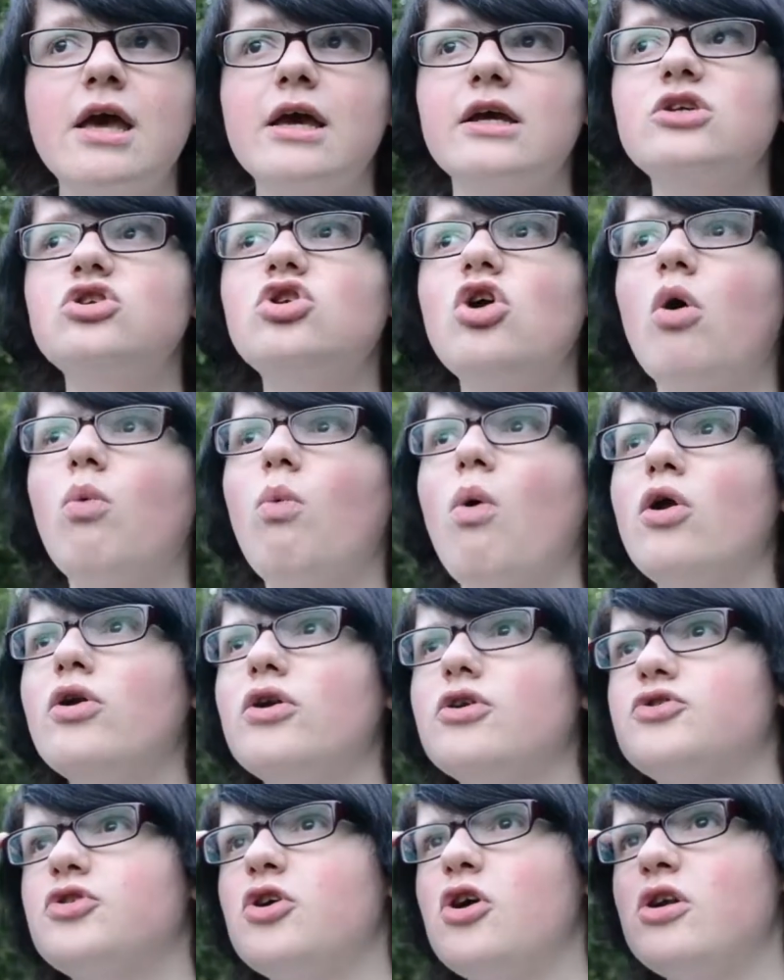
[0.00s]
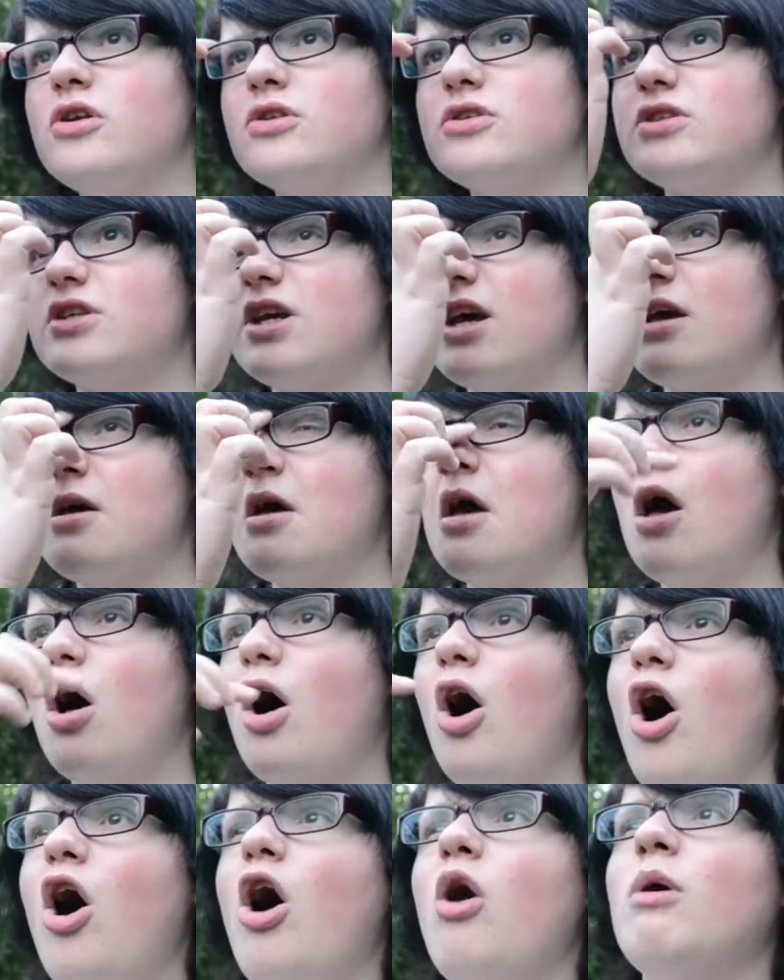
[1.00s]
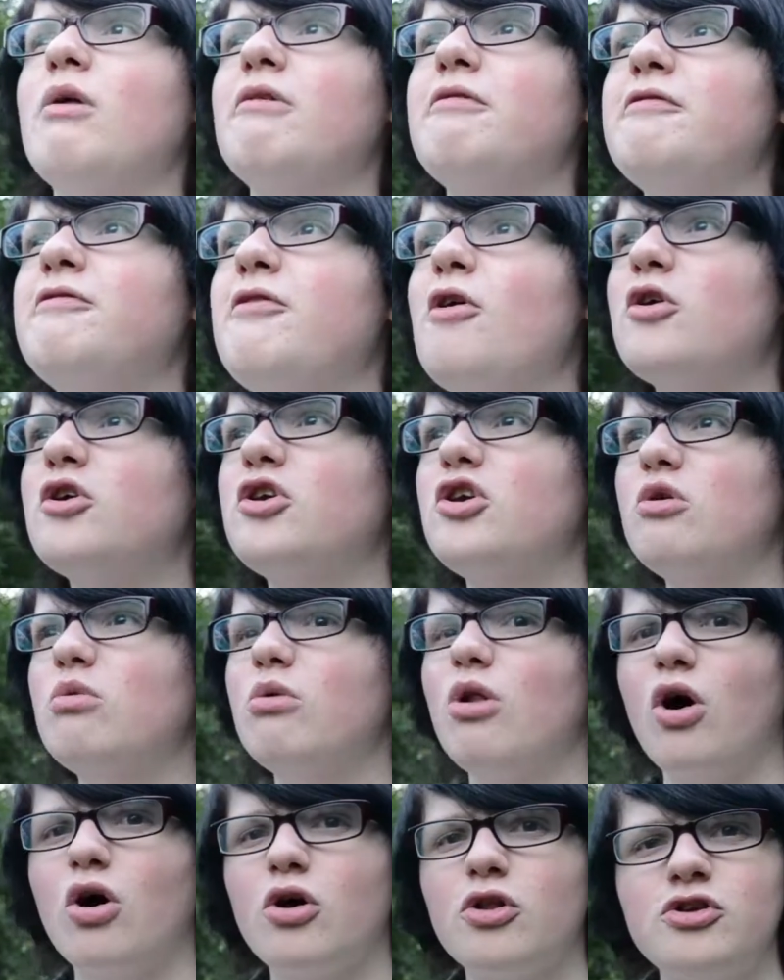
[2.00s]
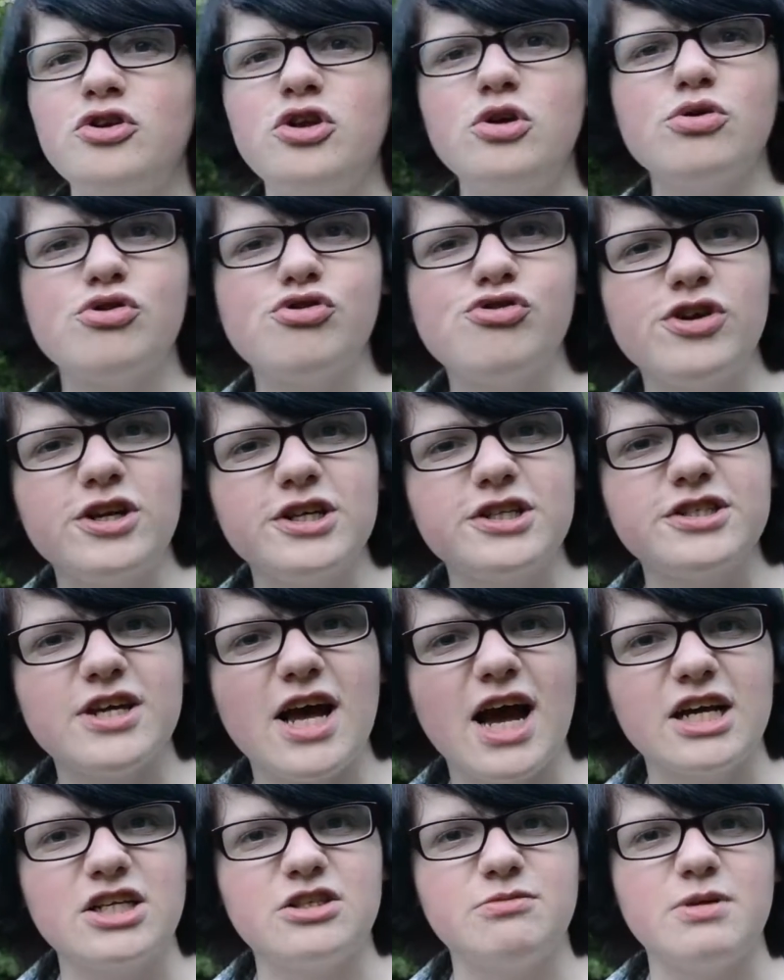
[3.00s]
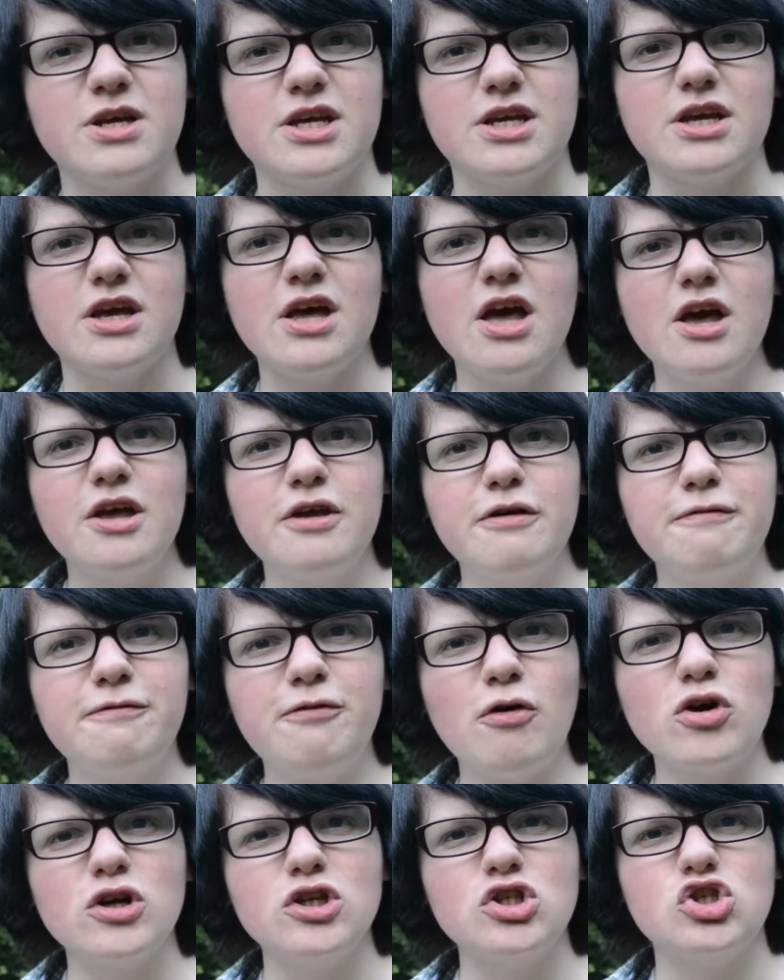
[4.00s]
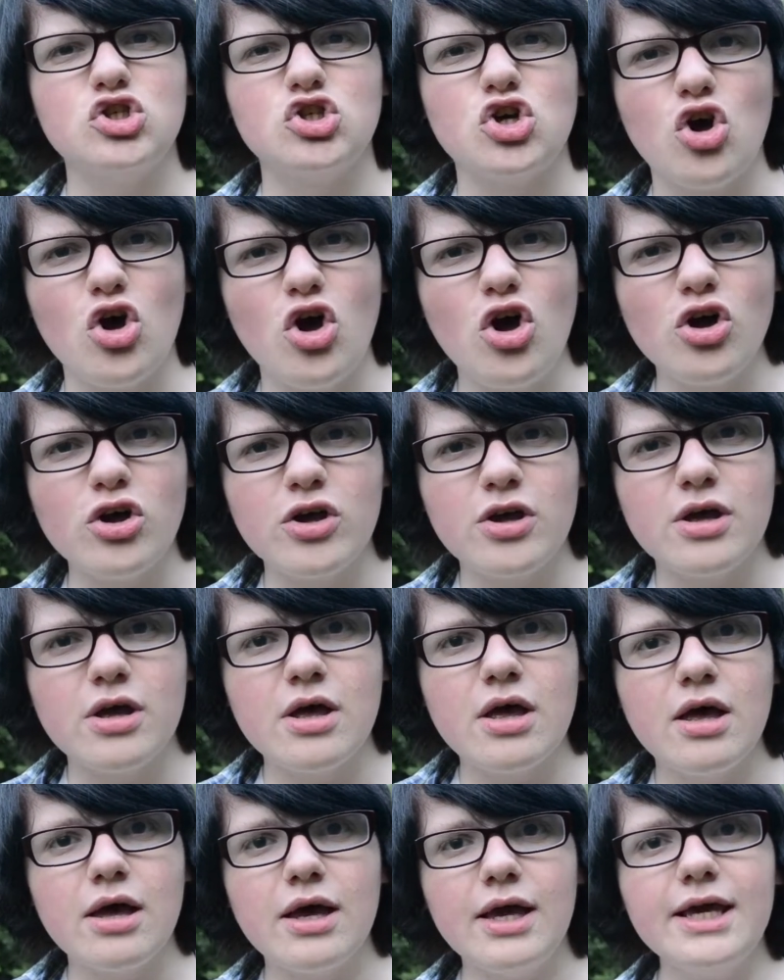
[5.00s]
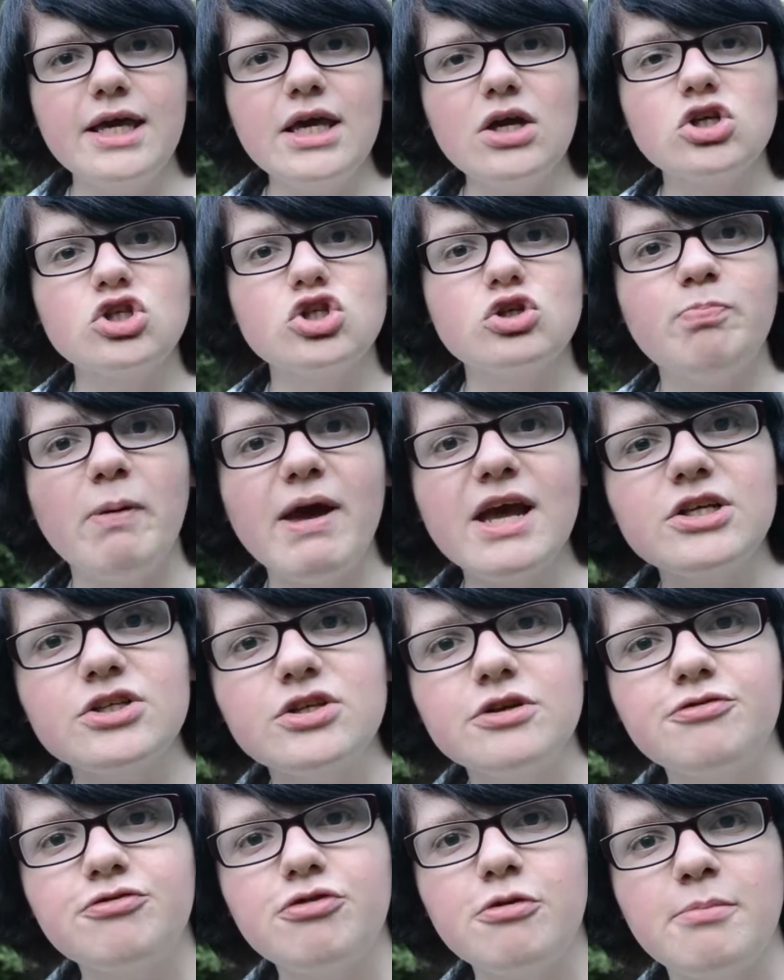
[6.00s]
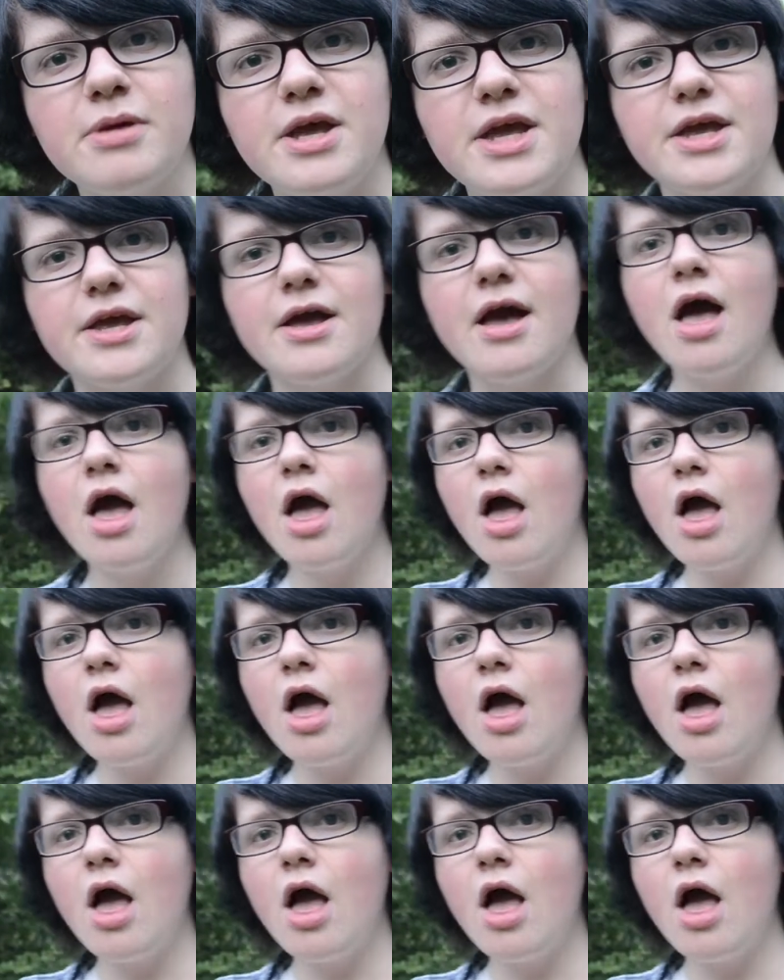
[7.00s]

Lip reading: He's not one to turn and say, "Oh well, fuck you, Lachlan, you criticise me, you fucking jerk." He expects it from me.